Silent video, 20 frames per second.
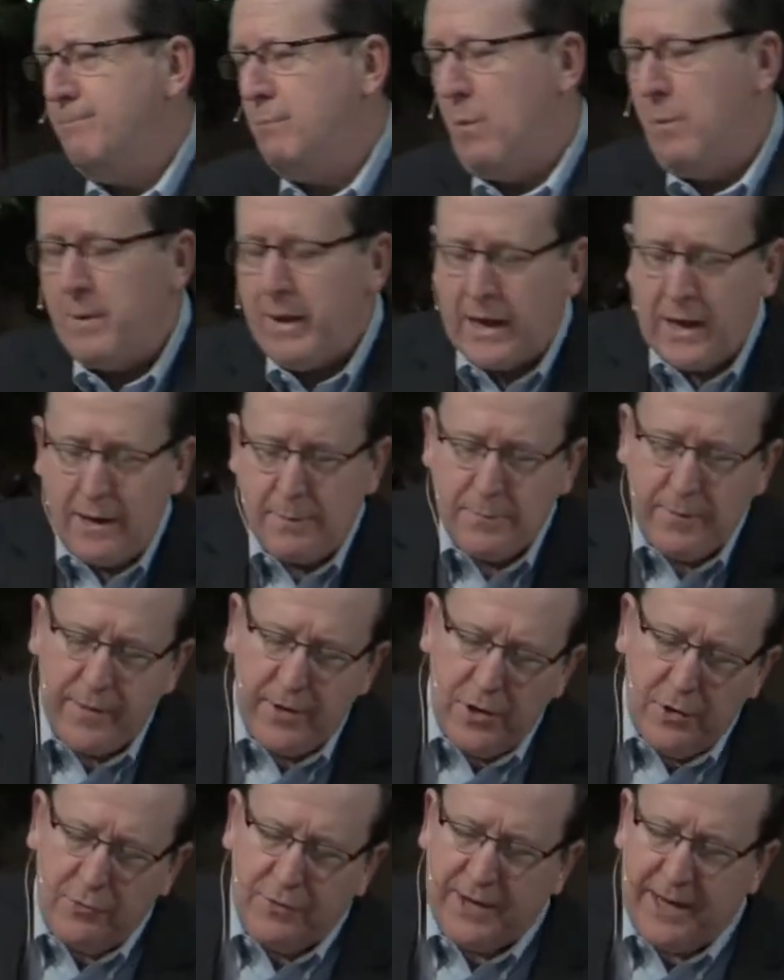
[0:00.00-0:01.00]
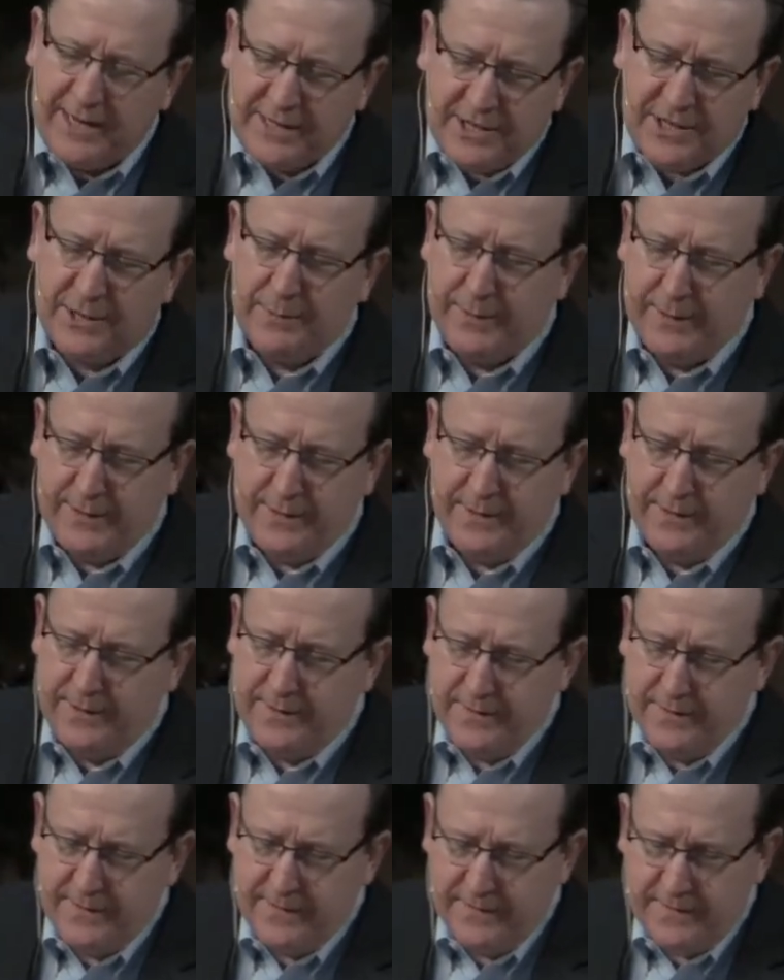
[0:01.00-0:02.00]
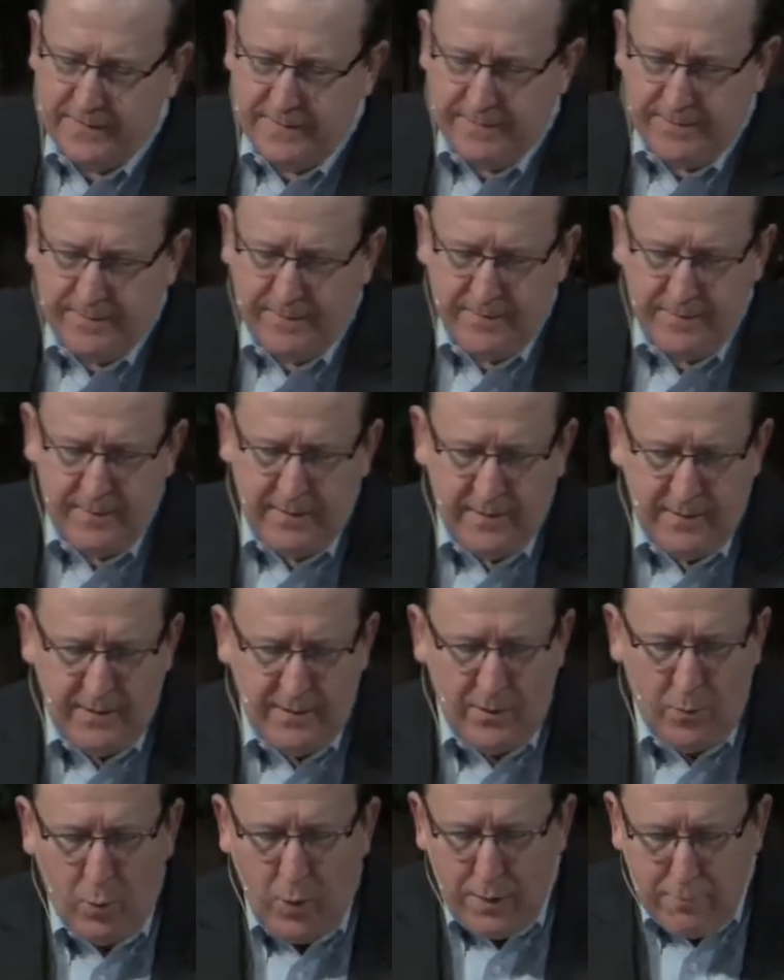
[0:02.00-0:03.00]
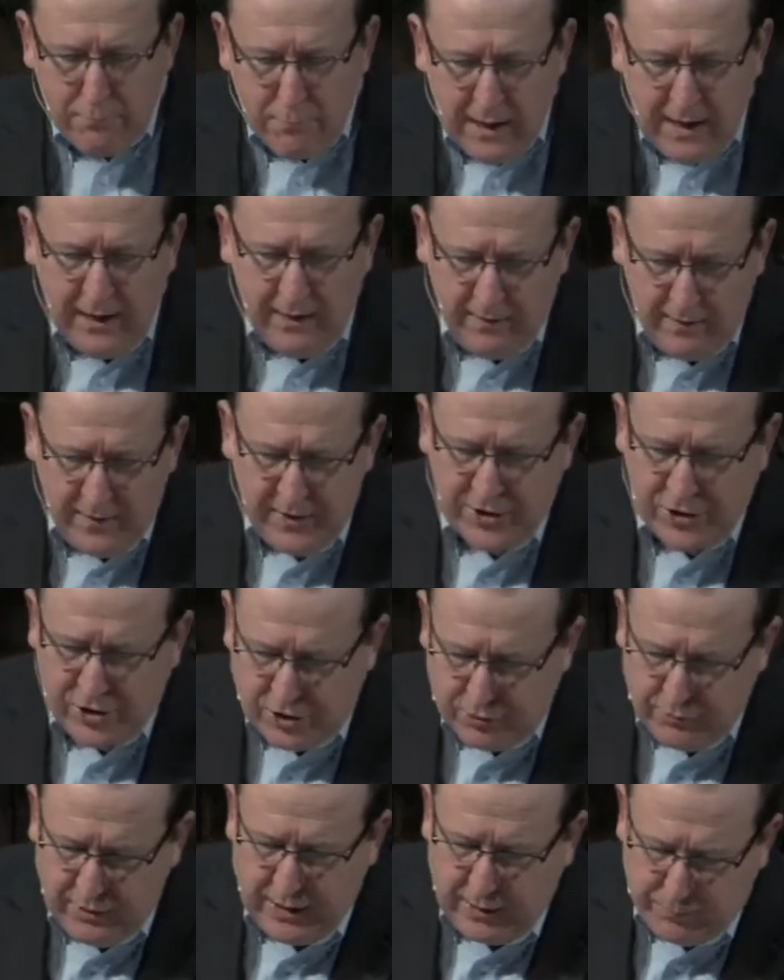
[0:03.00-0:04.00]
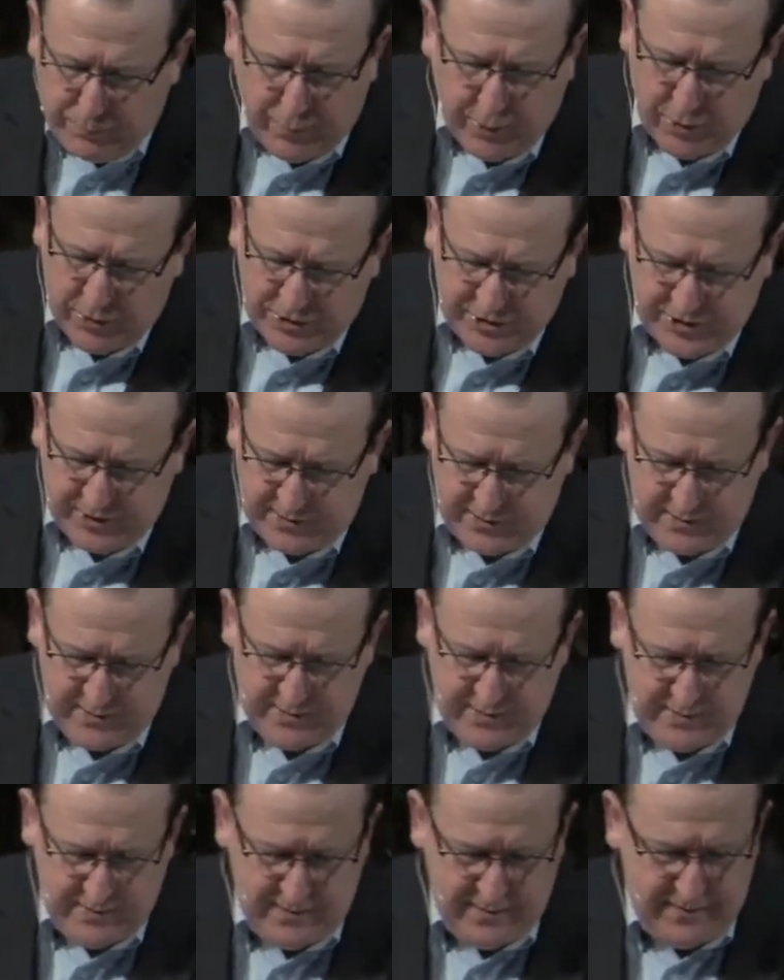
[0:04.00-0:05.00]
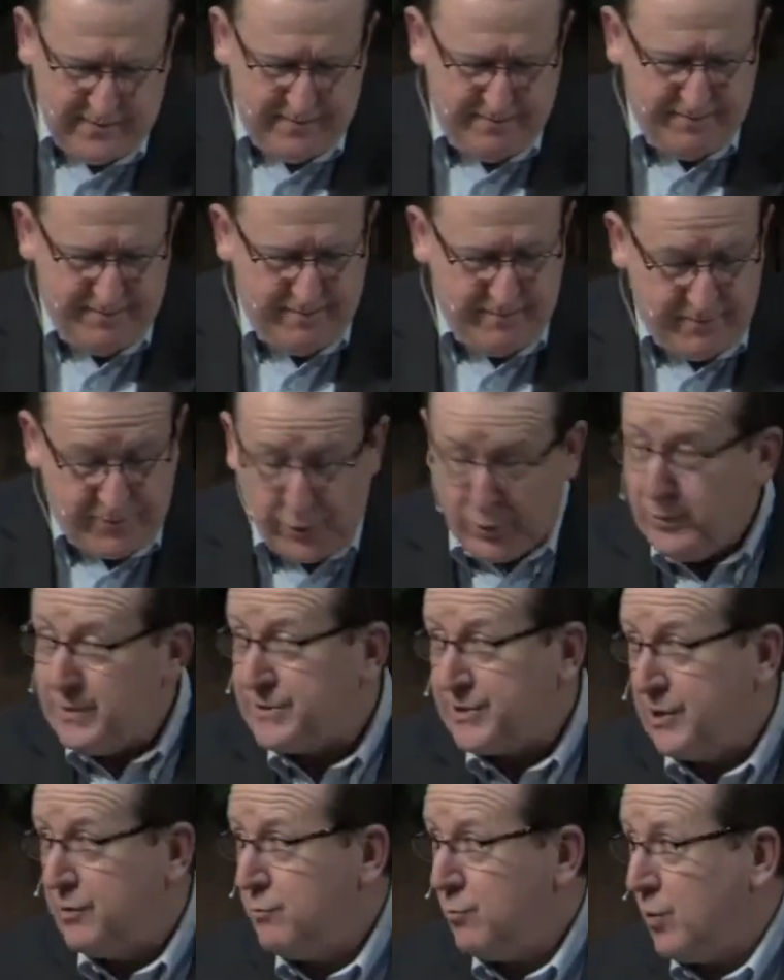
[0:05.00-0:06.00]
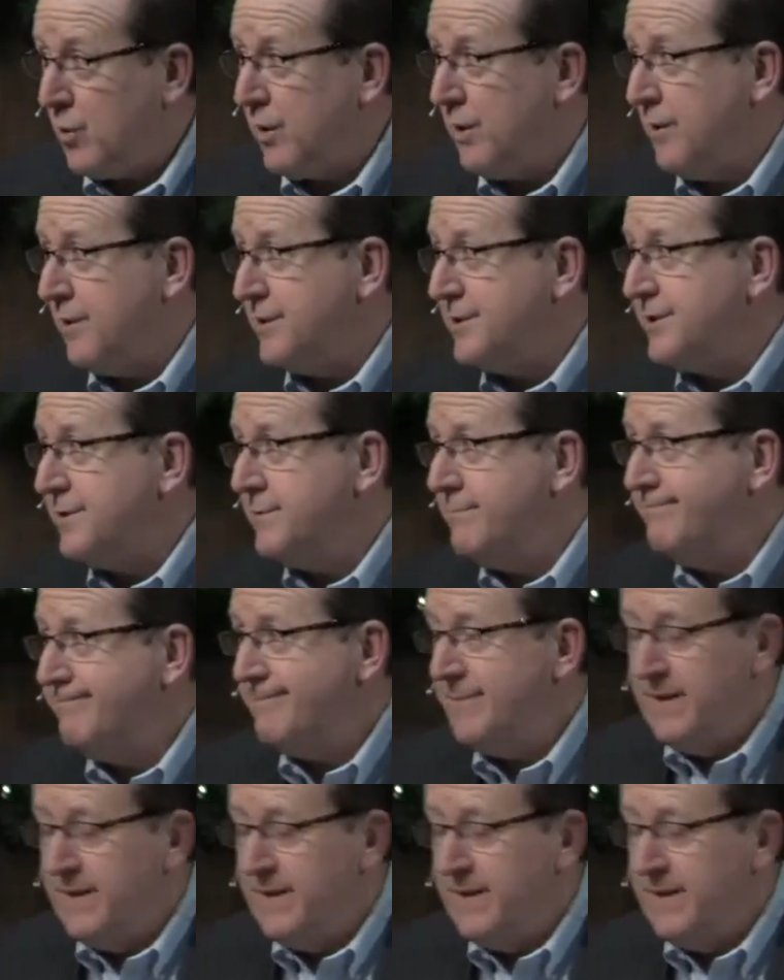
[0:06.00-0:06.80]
When we come to the New Testament, we meet this unique person through his own words.